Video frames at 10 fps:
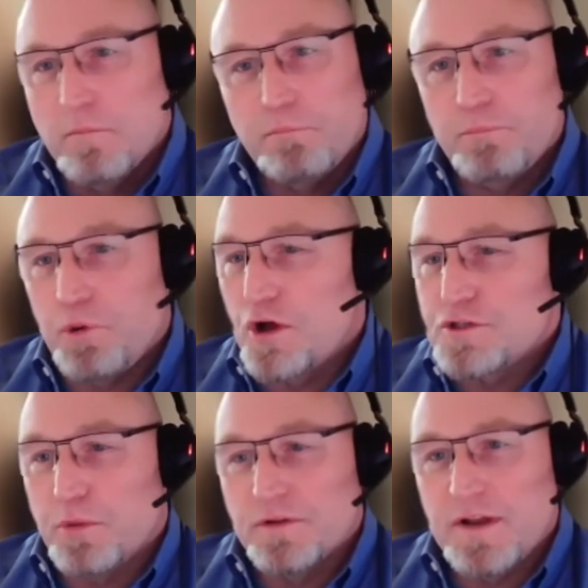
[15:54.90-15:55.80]

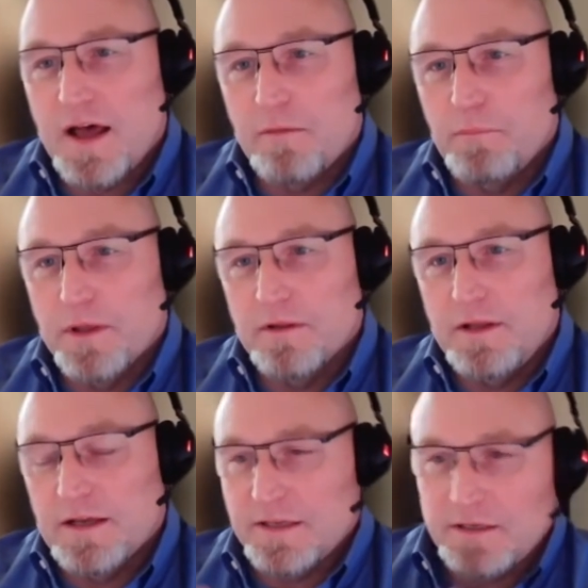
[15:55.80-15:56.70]
plausible
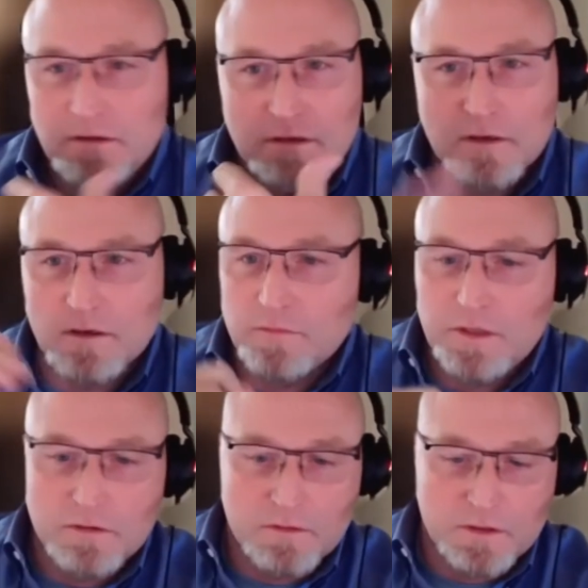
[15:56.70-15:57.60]
deniability. I think
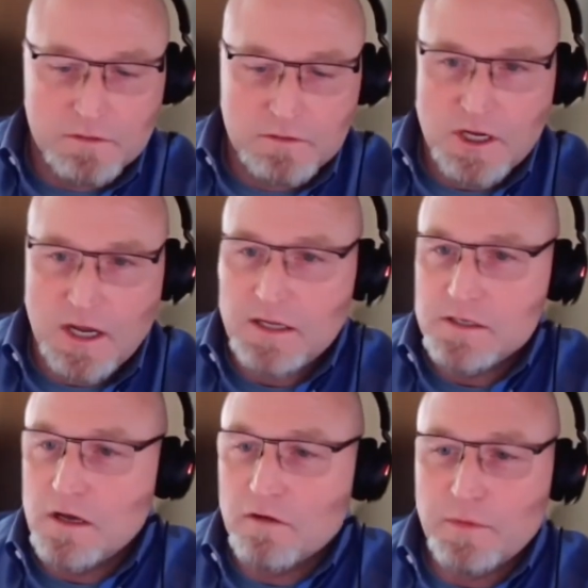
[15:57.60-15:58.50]
the
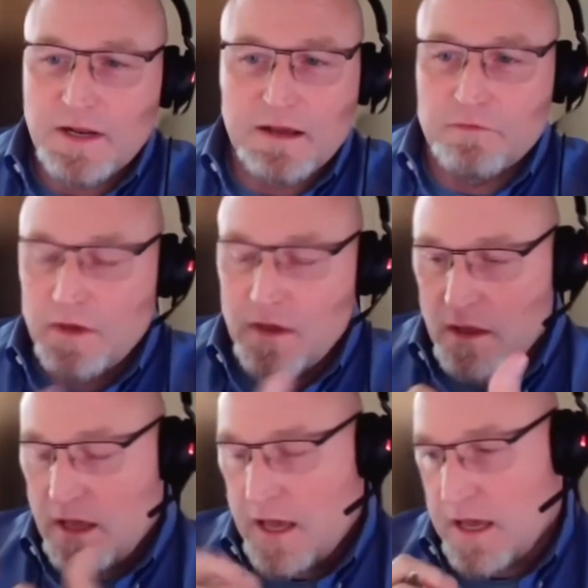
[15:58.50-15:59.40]
Chinese government
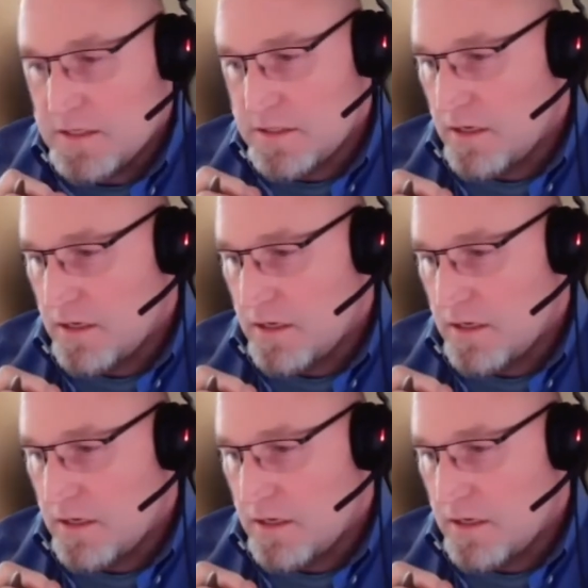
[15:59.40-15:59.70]
has